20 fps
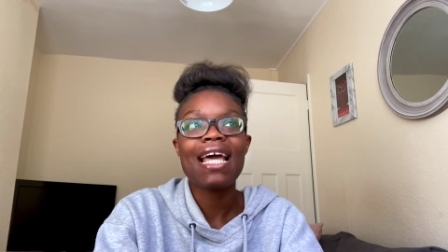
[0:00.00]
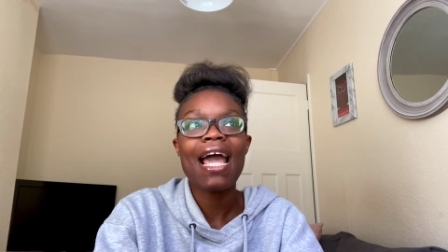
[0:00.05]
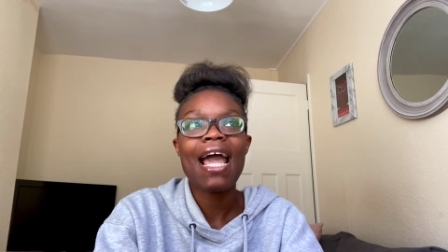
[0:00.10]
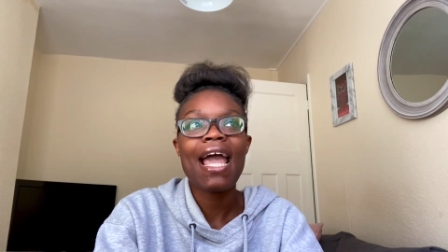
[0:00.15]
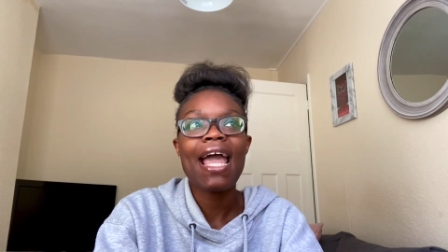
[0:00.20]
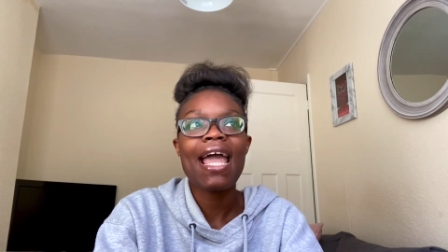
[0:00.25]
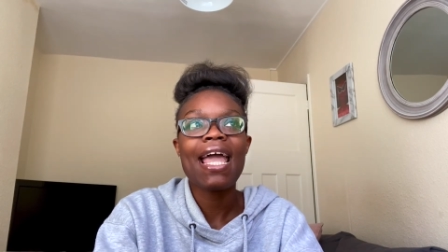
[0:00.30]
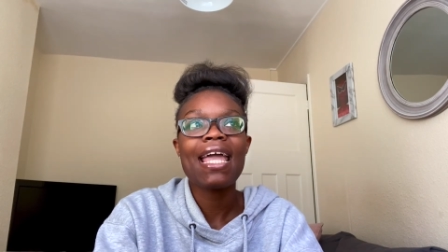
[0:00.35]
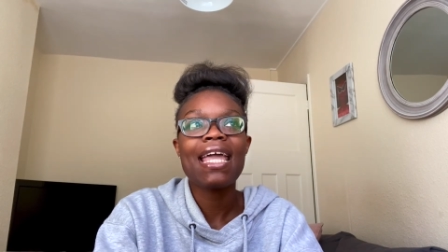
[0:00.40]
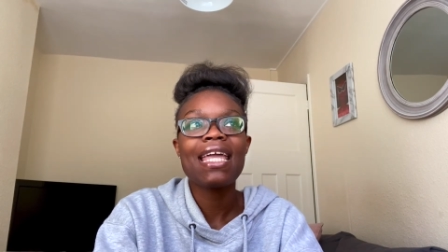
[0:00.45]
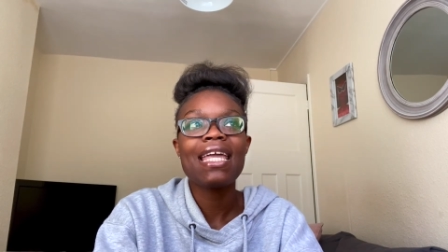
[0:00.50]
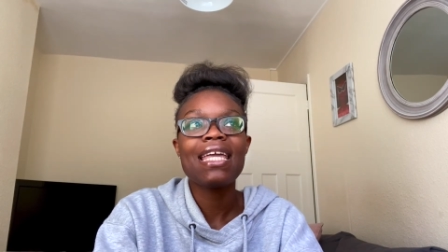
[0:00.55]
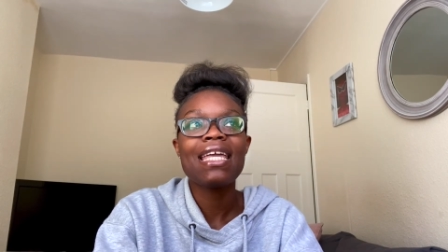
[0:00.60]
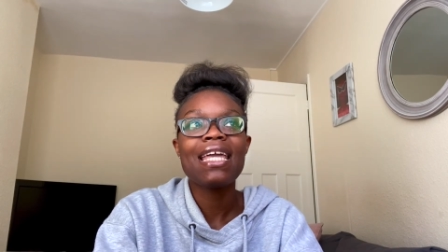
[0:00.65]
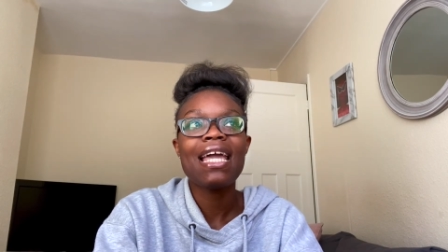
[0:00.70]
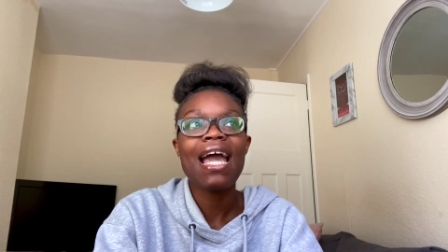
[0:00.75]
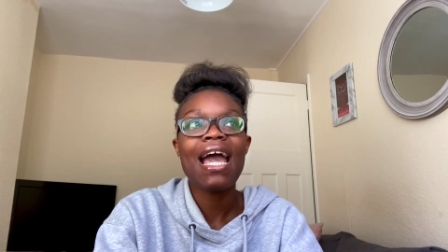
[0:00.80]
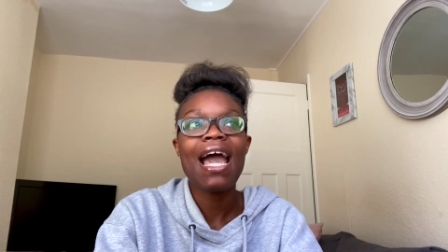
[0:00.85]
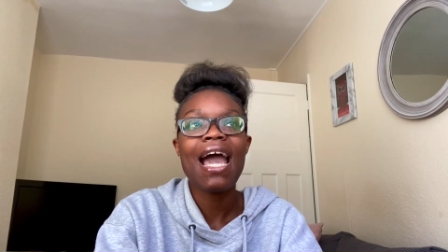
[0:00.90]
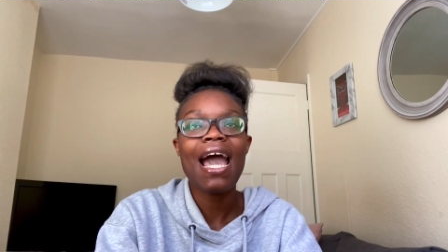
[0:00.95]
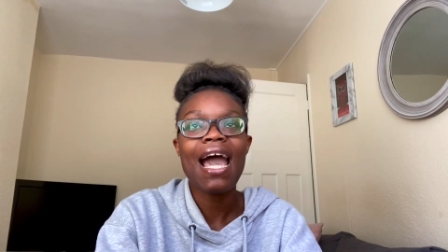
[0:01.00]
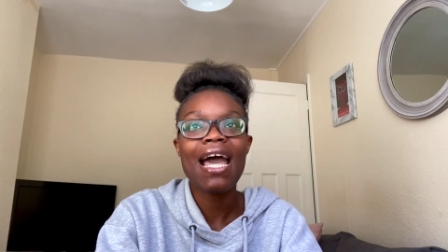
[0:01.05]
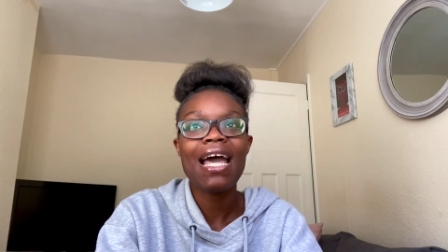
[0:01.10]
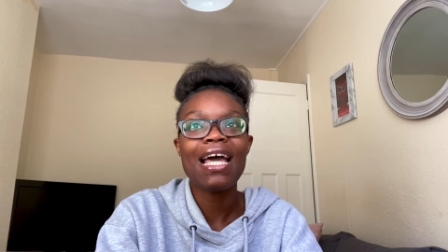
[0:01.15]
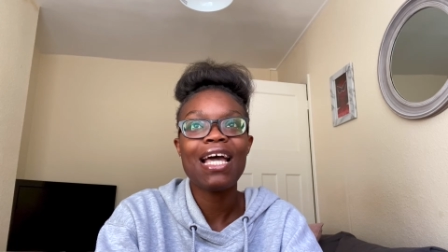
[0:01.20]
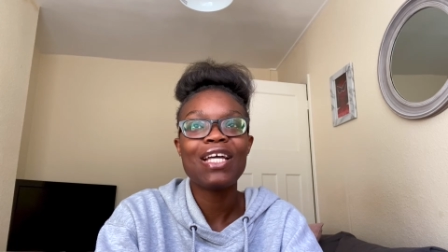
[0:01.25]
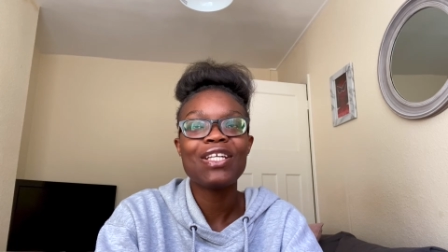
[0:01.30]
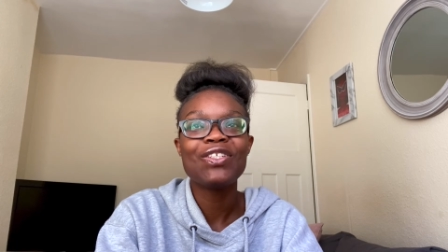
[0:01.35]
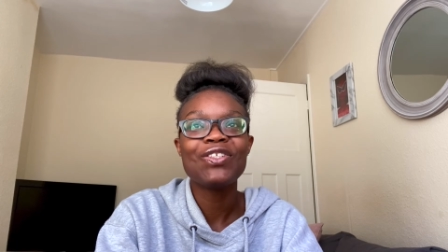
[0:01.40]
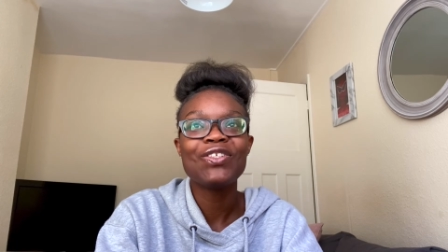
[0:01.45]
I
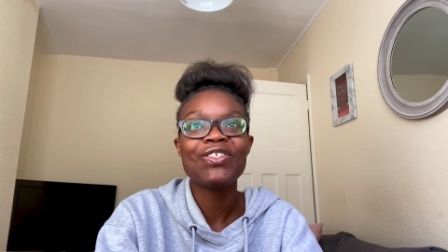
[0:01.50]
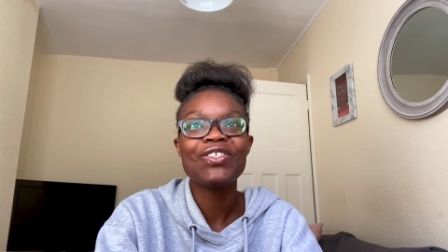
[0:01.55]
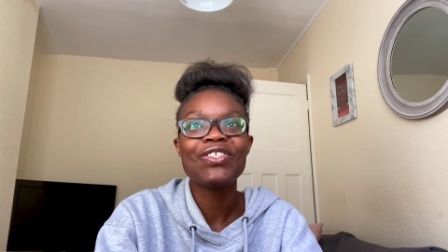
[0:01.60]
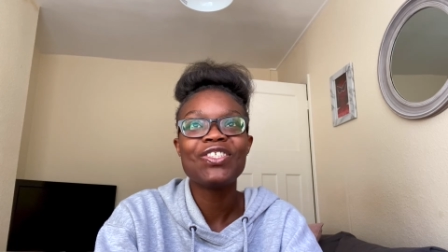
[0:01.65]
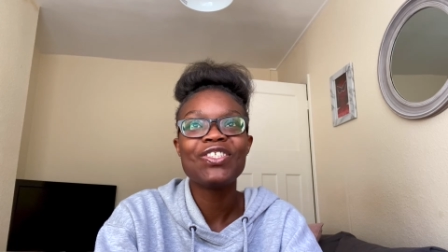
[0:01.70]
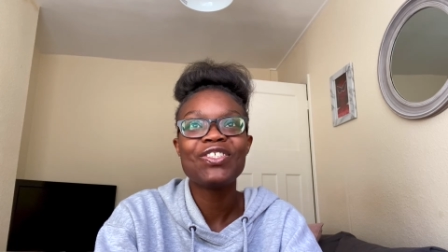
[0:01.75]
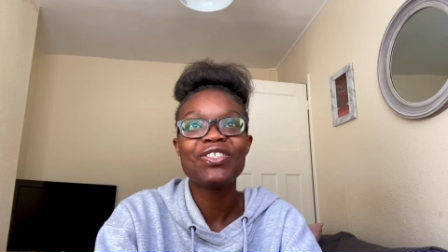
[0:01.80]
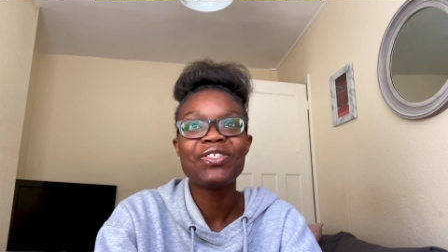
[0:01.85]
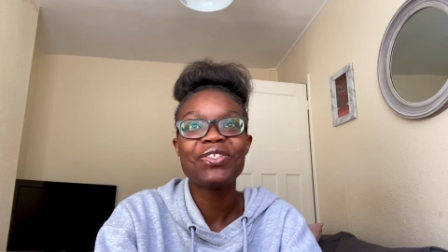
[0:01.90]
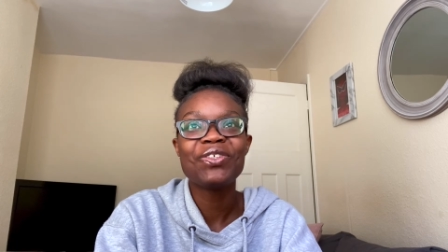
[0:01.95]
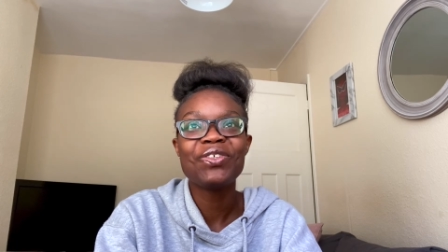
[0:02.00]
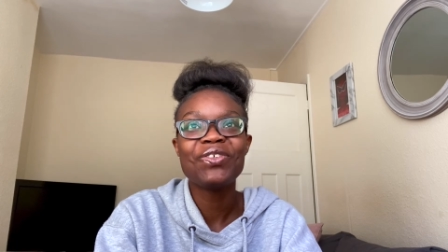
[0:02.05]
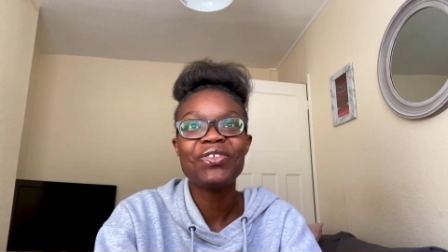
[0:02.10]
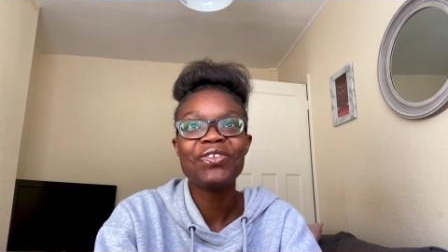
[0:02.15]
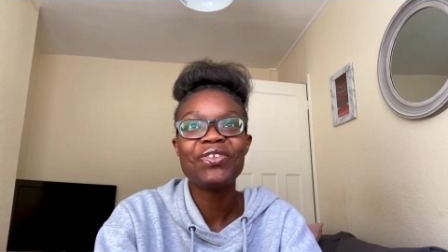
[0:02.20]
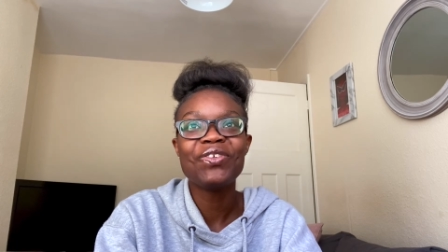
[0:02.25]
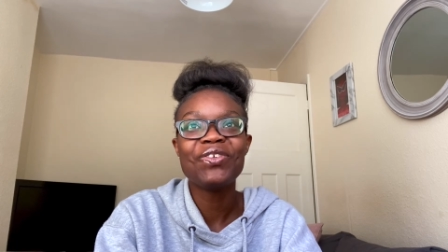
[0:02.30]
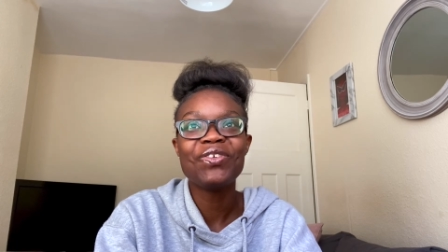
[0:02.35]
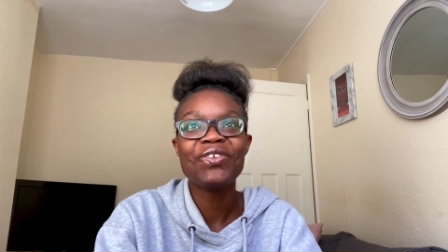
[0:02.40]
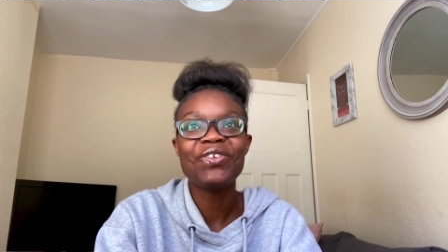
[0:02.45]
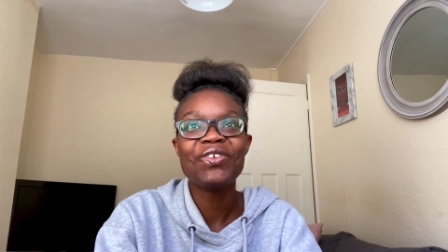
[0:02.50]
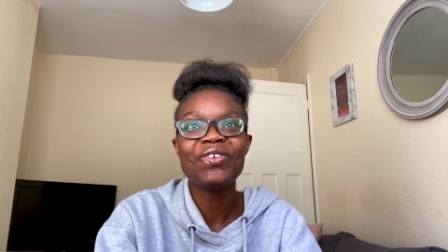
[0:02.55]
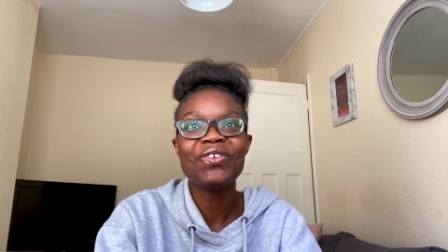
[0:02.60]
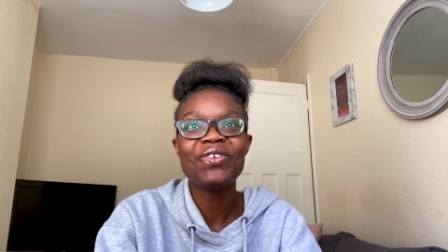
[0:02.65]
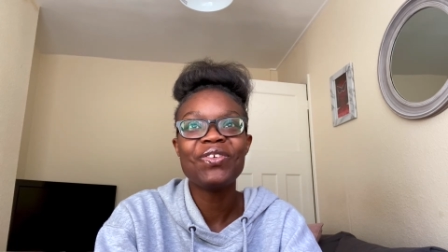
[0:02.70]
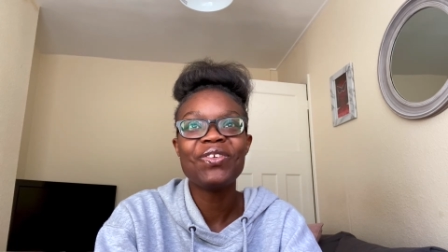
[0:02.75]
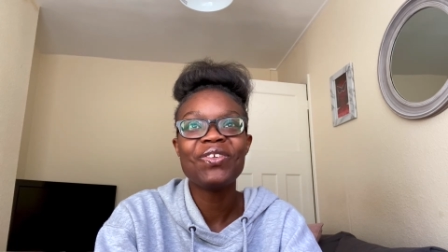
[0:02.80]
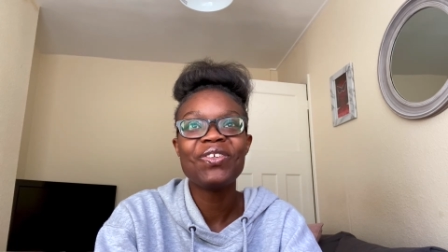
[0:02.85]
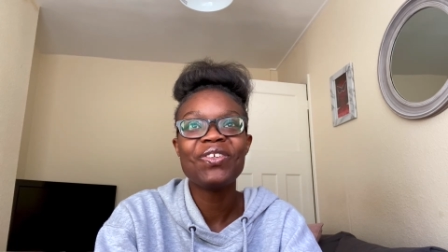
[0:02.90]
had to